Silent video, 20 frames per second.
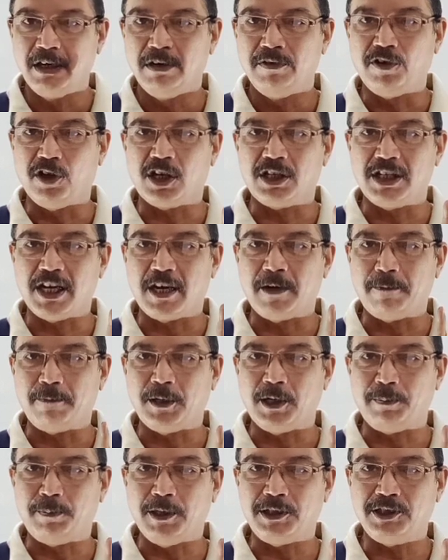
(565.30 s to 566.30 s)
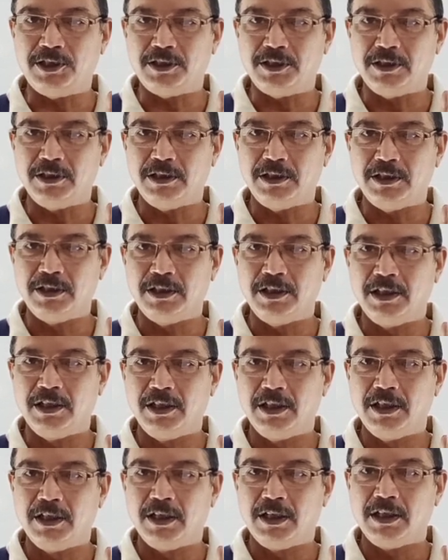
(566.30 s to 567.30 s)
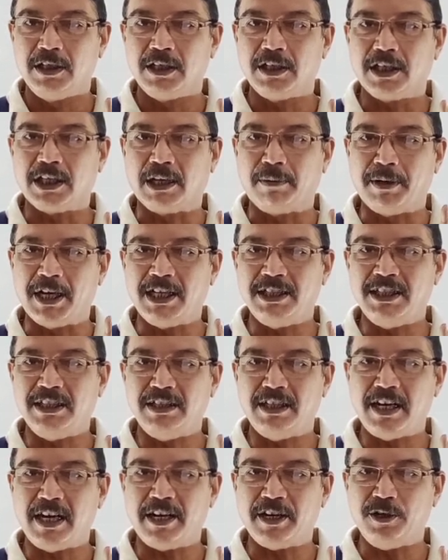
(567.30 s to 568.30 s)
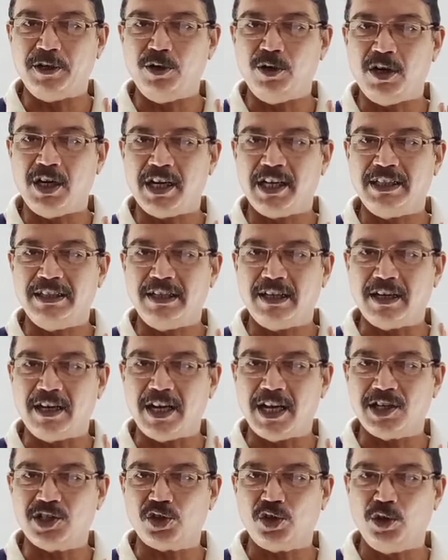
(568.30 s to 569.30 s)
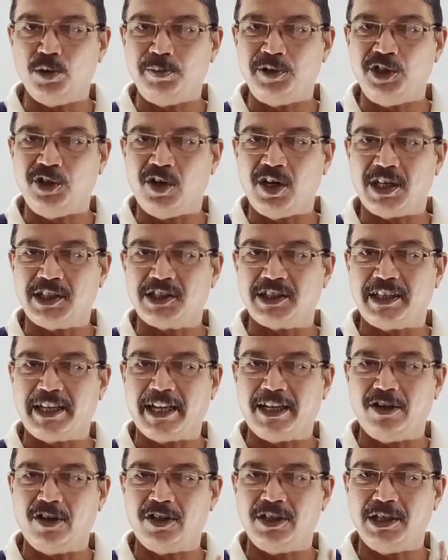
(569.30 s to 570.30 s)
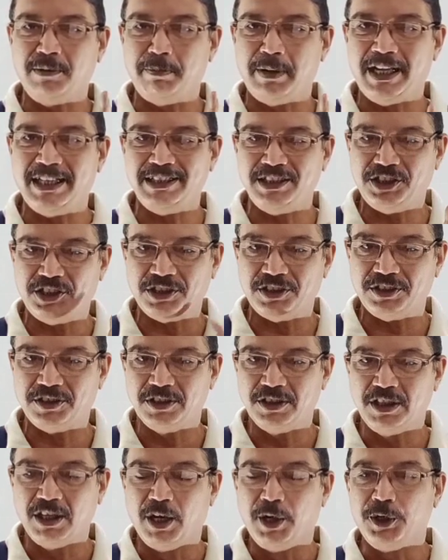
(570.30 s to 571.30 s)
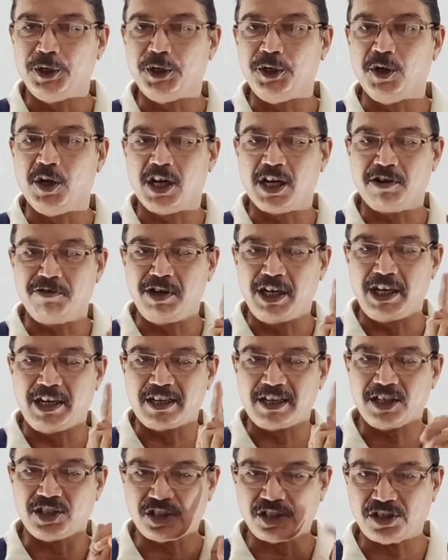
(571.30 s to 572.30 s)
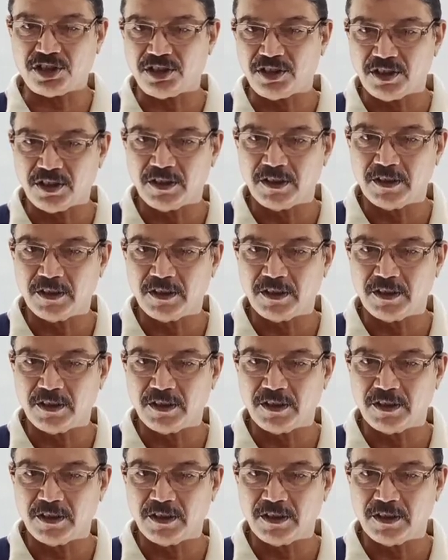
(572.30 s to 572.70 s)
for that purpose. Imagine that you are in the classroom, you are sitting on the bench, you are well dressed.